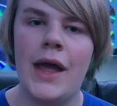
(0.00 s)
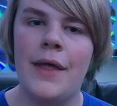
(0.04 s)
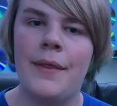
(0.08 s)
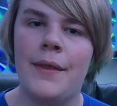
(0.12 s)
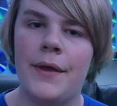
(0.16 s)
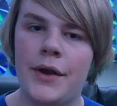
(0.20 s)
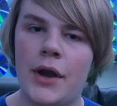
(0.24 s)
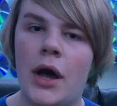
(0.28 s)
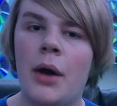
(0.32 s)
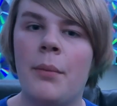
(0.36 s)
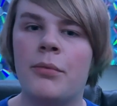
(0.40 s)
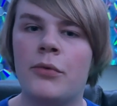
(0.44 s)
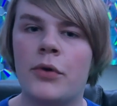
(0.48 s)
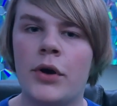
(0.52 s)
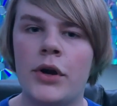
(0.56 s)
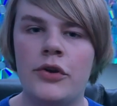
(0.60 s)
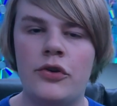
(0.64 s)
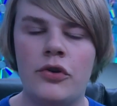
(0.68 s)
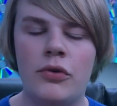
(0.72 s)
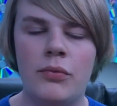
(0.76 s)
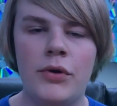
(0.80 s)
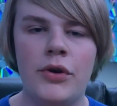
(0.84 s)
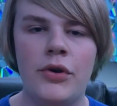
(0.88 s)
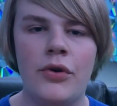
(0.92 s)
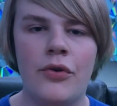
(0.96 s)
then upgrade
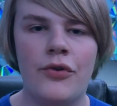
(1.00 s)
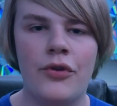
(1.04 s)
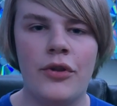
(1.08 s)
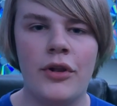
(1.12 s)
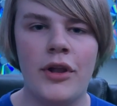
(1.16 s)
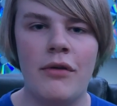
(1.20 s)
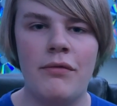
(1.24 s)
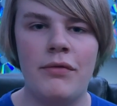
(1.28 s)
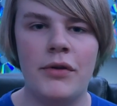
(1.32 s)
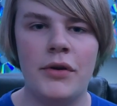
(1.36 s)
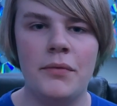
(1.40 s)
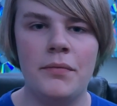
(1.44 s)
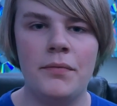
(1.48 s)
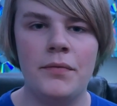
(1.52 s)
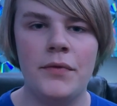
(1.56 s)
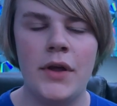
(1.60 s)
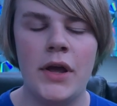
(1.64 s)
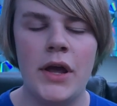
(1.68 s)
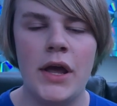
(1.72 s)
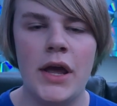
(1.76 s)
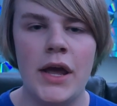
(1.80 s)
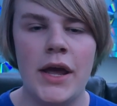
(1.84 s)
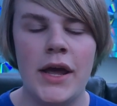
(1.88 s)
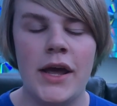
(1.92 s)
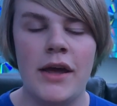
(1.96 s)
to Windows 11.
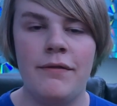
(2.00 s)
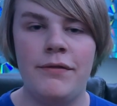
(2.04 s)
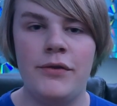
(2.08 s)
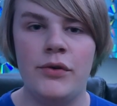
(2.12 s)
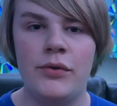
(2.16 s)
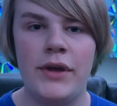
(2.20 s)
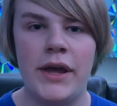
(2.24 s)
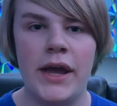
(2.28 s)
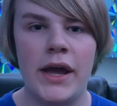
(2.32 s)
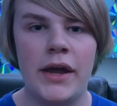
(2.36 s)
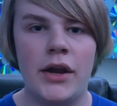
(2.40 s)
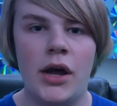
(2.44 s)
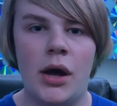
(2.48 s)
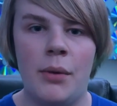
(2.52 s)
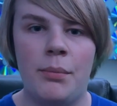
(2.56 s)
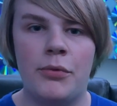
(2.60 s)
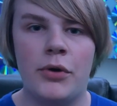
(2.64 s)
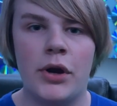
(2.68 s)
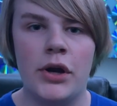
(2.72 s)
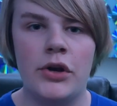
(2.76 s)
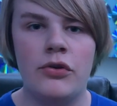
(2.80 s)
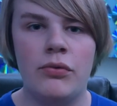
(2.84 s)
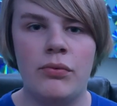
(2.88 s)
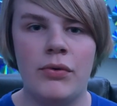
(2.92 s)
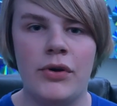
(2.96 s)
If you can't
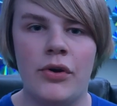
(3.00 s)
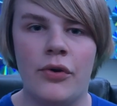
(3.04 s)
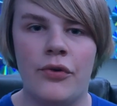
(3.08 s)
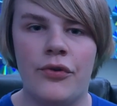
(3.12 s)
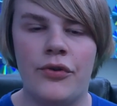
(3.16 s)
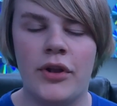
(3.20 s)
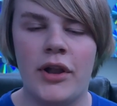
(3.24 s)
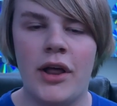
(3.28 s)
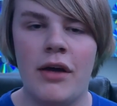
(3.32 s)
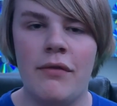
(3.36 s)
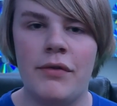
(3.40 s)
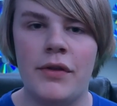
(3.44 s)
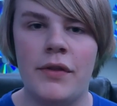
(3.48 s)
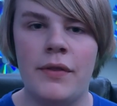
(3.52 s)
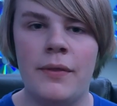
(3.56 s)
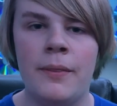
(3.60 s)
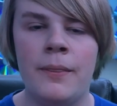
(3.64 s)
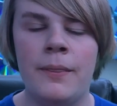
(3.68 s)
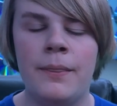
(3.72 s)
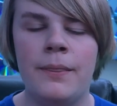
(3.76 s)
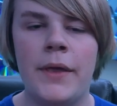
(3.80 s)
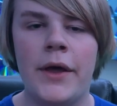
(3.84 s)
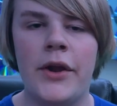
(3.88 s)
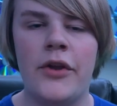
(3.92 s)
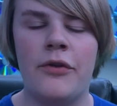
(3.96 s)
upgrade to Windows 11,
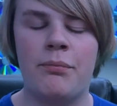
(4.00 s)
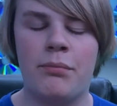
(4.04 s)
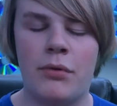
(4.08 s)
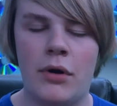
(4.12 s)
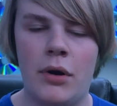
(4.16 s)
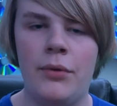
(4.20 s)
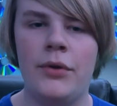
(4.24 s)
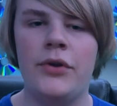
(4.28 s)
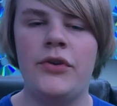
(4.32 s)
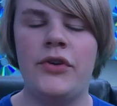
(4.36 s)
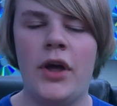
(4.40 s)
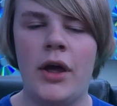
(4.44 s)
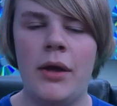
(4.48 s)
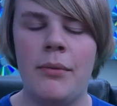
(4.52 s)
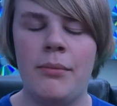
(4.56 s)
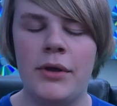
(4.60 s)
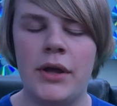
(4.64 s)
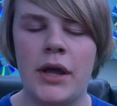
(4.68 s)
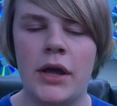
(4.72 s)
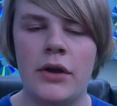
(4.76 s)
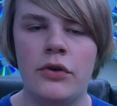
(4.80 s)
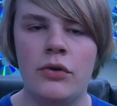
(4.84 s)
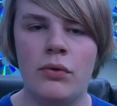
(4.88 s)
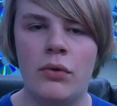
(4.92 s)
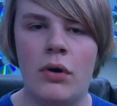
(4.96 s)
then it's probably time to
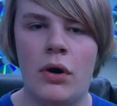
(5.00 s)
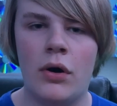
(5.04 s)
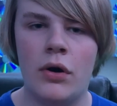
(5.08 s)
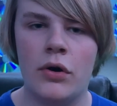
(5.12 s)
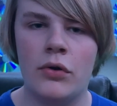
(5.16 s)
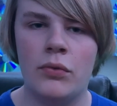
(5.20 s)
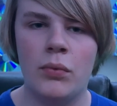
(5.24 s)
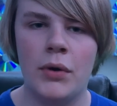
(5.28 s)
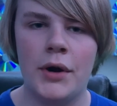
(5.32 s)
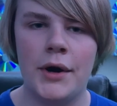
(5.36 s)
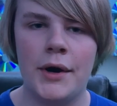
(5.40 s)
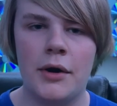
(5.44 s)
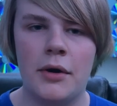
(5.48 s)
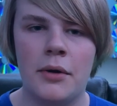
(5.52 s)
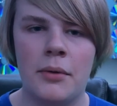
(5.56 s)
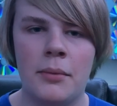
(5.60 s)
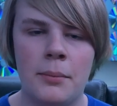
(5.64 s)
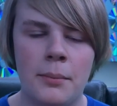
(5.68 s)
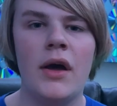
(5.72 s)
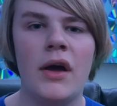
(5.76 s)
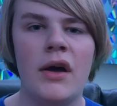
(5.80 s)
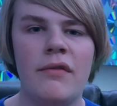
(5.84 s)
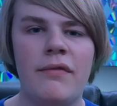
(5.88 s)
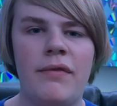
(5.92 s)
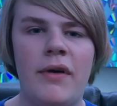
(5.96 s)
get new hardware.
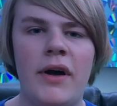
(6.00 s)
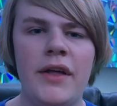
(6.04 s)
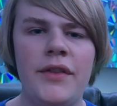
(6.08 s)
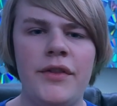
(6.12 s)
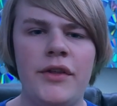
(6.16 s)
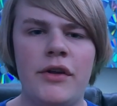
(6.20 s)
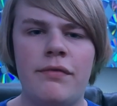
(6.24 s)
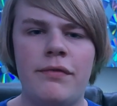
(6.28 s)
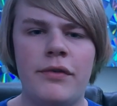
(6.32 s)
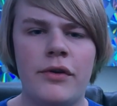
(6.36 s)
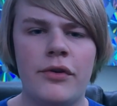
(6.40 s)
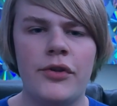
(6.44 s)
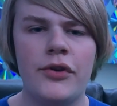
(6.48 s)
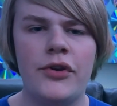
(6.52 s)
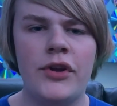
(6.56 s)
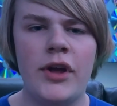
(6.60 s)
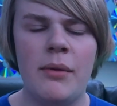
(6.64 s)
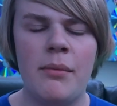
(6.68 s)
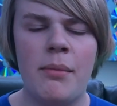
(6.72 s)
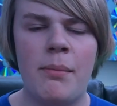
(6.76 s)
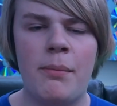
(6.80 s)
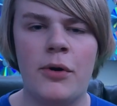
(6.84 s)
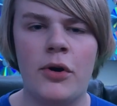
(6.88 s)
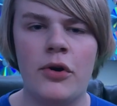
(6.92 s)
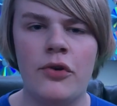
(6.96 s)
Finally, if you're the
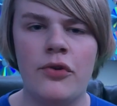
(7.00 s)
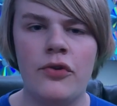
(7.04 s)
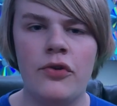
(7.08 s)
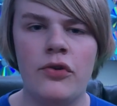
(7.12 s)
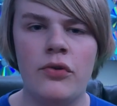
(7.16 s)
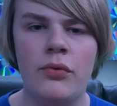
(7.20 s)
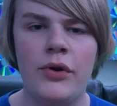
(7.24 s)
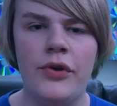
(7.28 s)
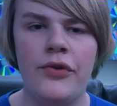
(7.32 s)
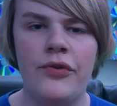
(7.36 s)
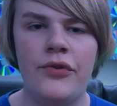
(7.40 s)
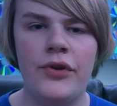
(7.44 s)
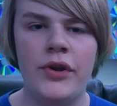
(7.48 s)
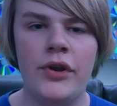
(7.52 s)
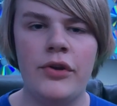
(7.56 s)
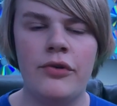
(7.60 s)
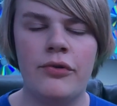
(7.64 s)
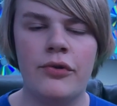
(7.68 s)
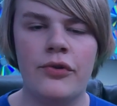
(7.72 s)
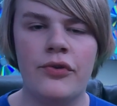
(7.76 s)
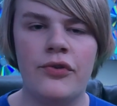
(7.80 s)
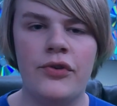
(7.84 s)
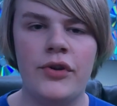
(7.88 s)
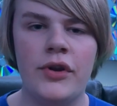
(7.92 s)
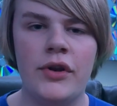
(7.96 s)
type of person who isn't
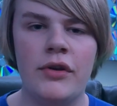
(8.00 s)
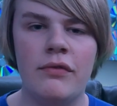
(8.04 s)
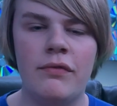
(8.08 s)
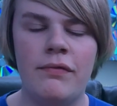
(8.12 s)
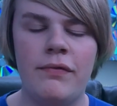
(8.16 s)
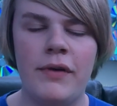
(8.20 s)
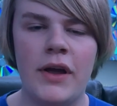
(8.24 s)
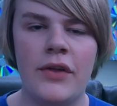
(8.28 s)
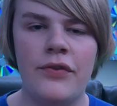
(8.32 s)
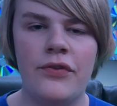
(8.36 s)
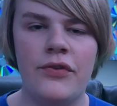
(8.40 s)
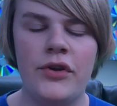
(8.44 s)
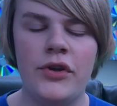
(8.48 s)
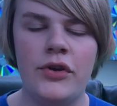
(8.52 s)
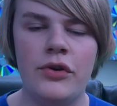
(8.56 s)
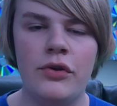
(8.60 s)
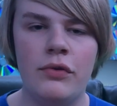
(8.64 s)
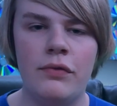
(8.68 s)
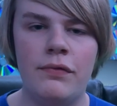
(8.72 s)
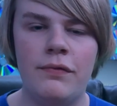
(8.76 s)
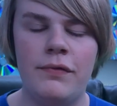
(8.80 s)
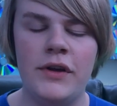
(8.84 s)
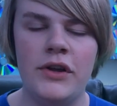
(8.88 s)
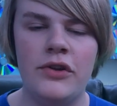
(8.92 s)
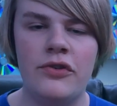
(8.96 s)
interested in fancy new
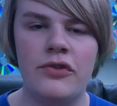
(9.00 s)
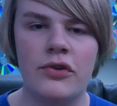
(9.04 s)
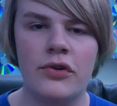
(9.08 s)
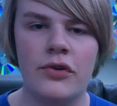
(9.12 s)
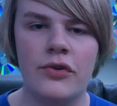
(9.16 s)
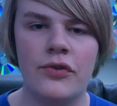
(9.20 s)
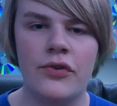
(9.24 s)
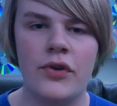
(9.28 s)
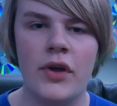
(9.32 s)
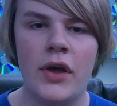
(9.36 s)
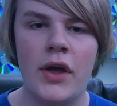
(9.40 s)
features,